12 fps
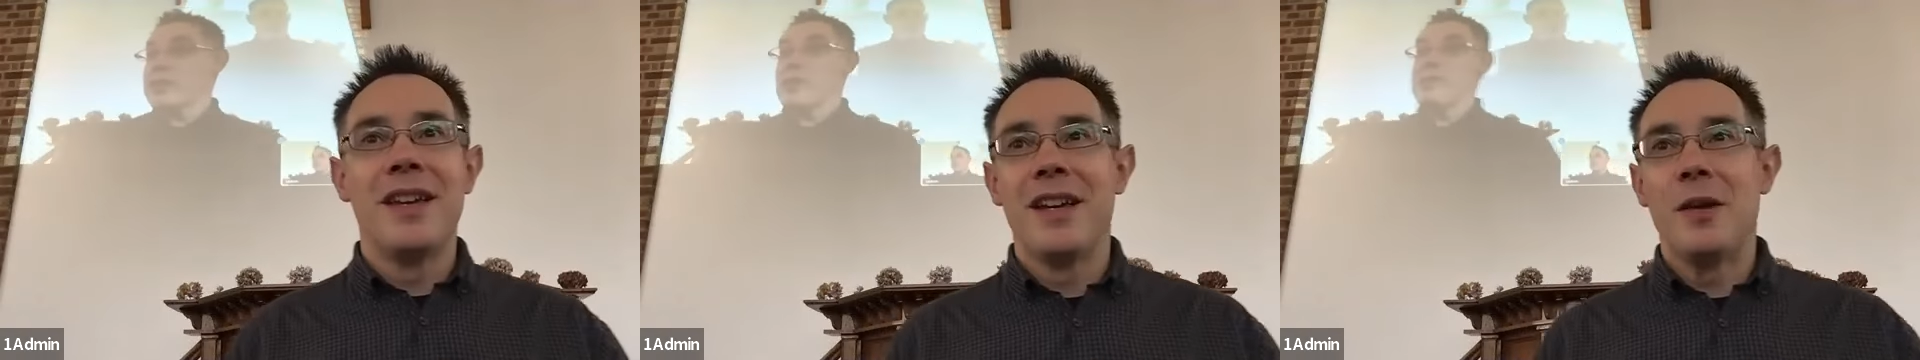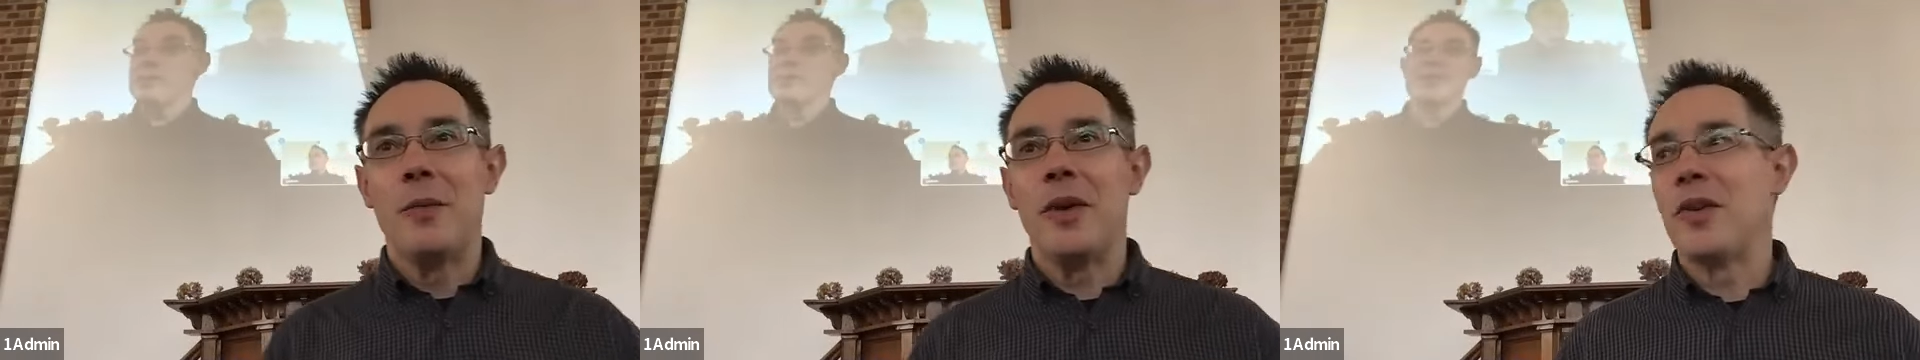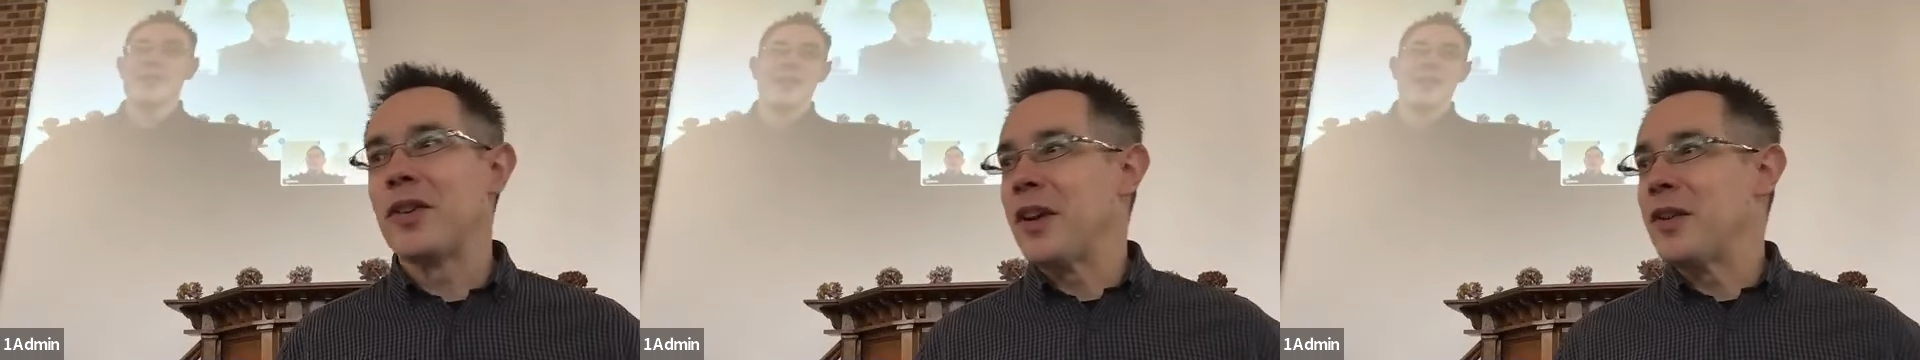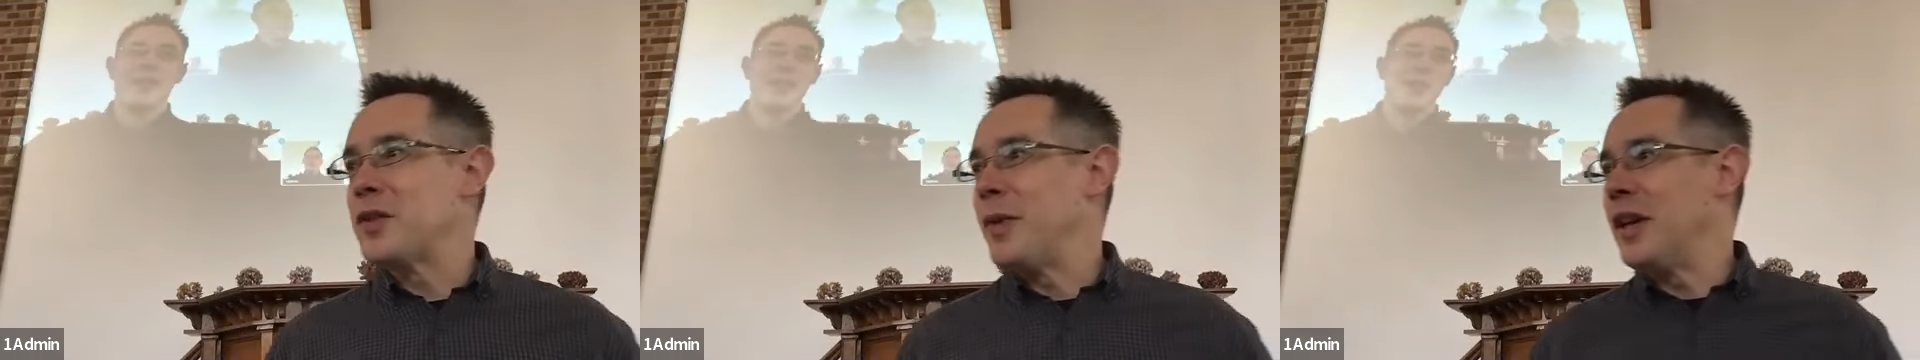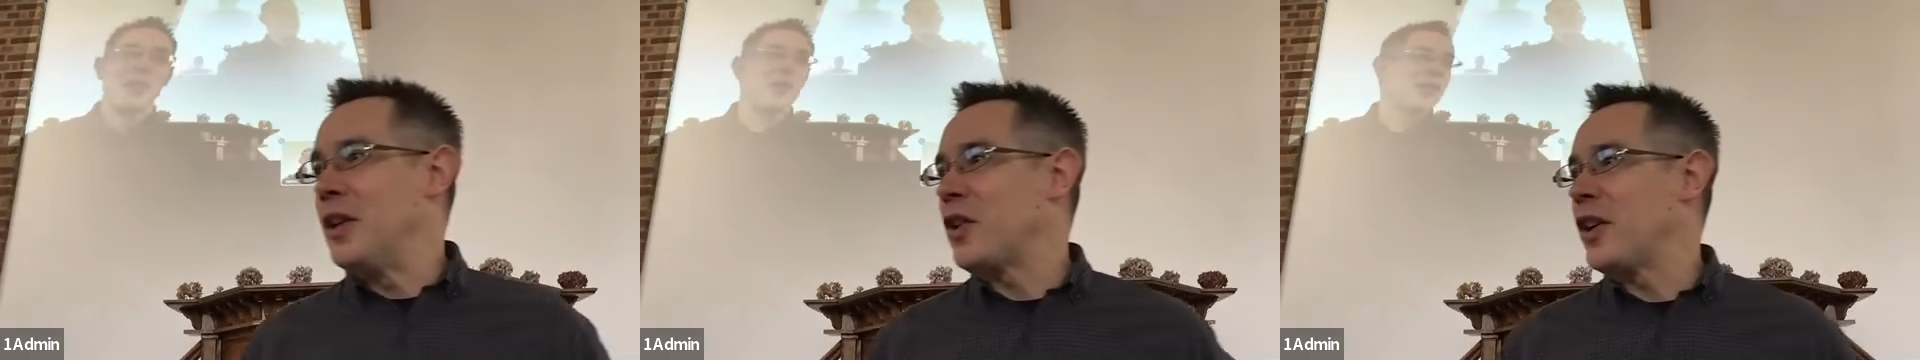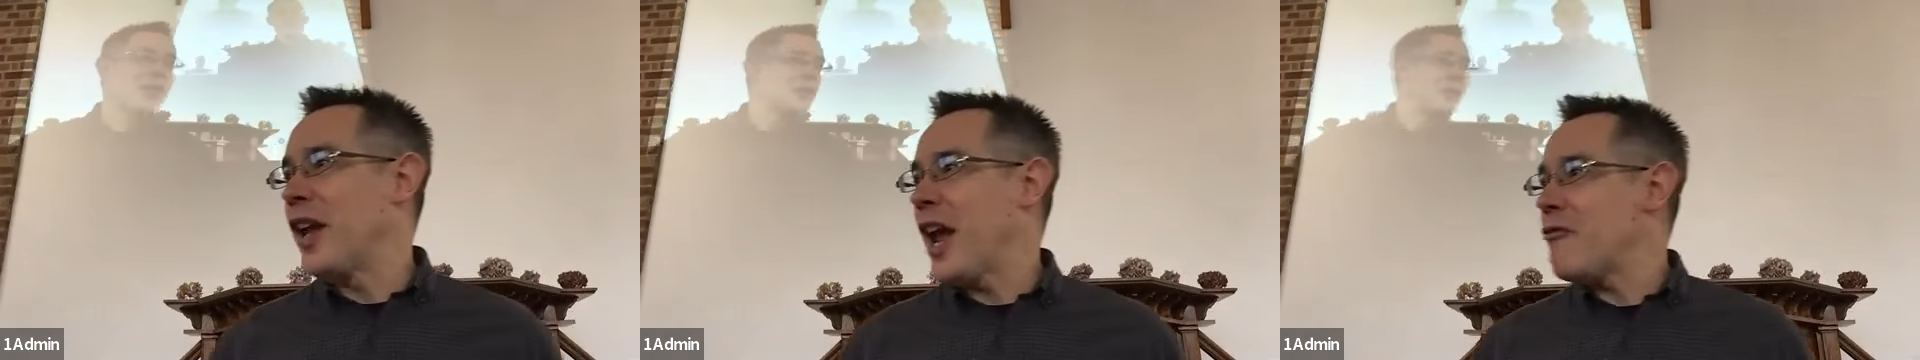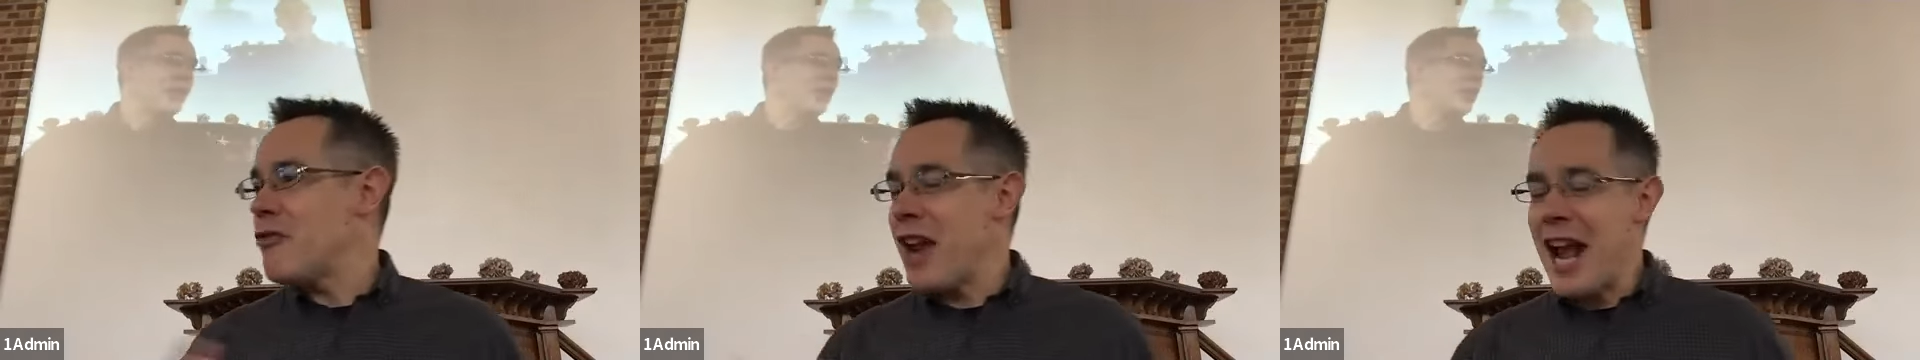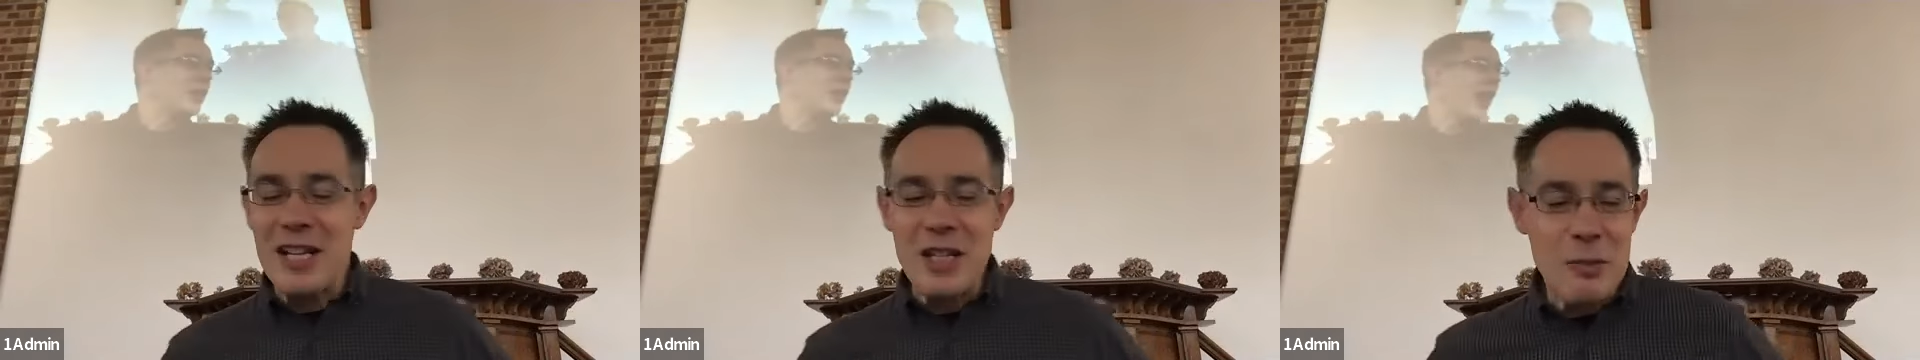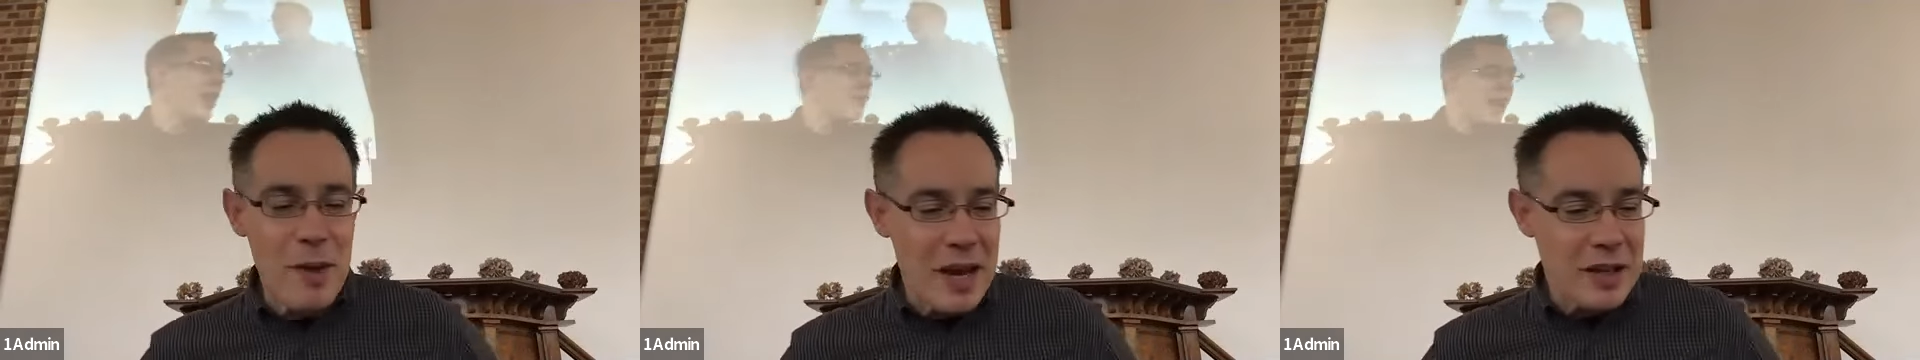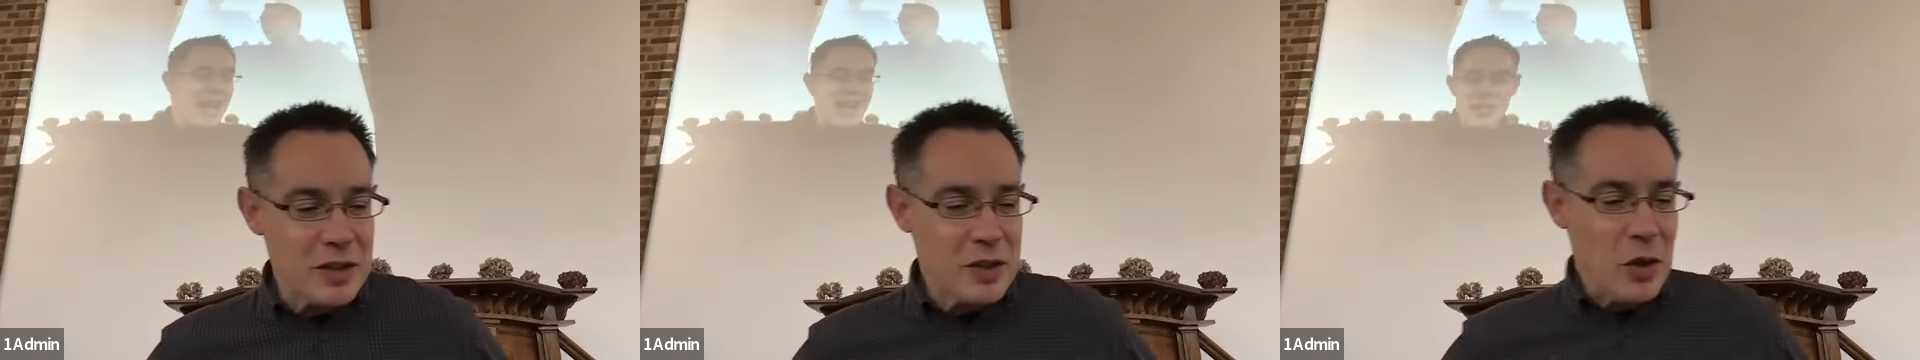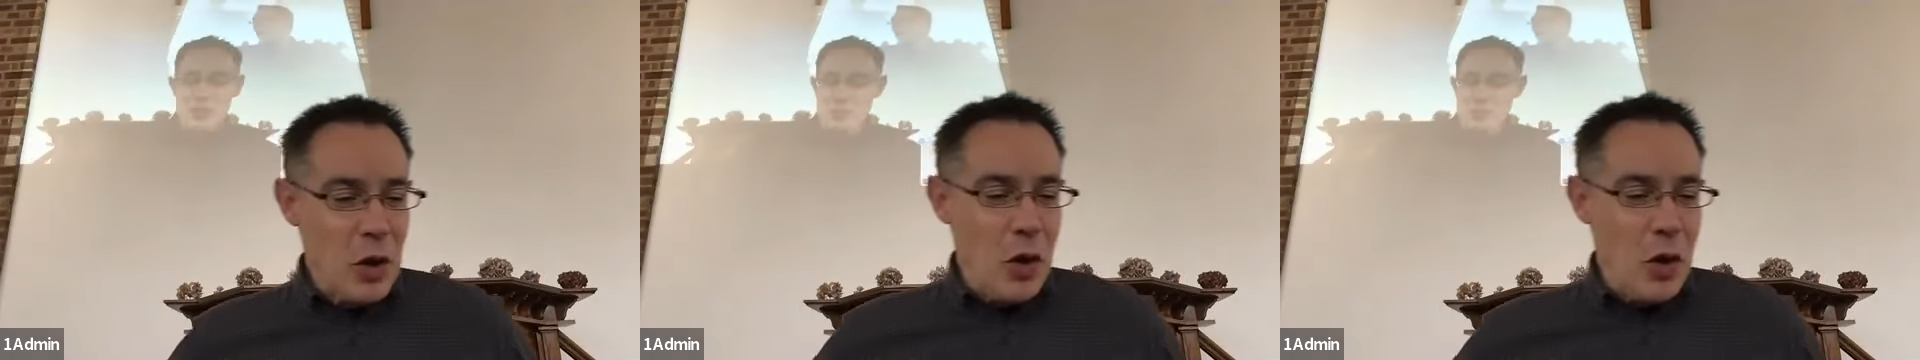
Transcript: And we're not going to be looking at every aspect